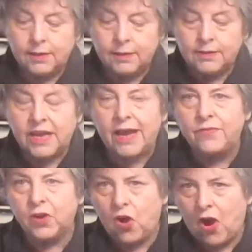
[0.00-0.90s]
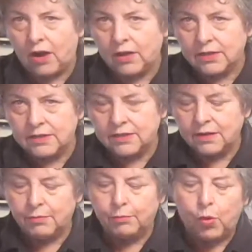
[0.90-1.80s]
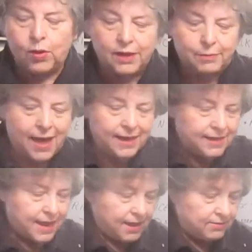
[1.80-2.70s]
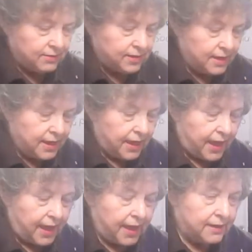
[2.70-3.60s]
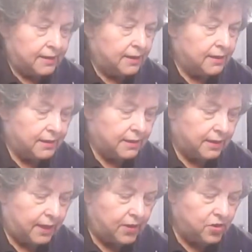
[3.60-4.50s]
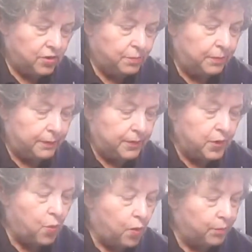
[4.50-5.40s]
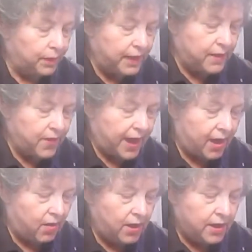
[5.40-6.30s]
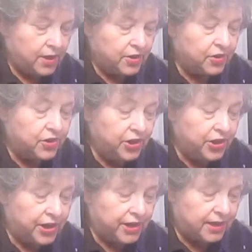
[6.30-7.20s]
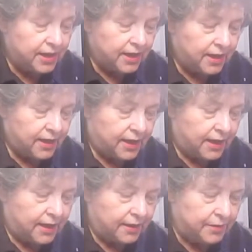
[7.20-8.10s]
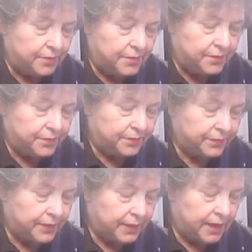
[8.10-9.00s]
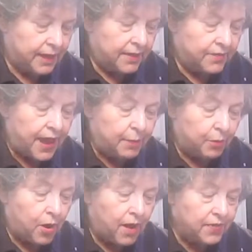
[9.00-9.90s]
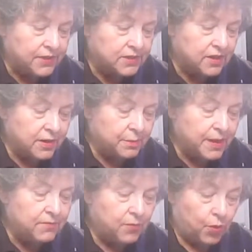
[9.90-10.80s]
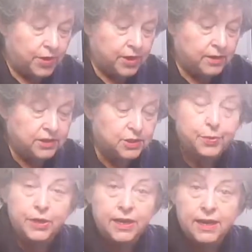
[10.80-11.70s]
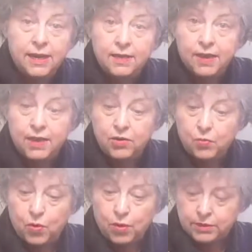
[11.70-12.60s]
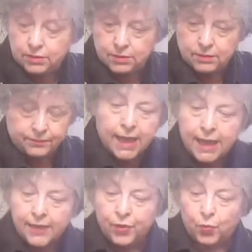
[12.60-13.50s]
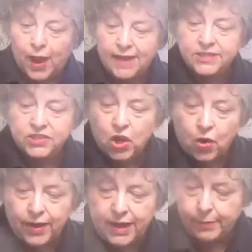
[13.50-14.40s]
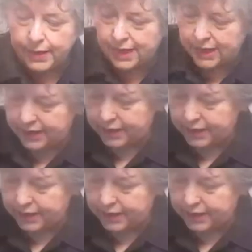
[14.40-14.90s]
save the carcass, boil it back down, and you won't believe how good that broth is going to be for you to put in anything you want. The rice is already beginning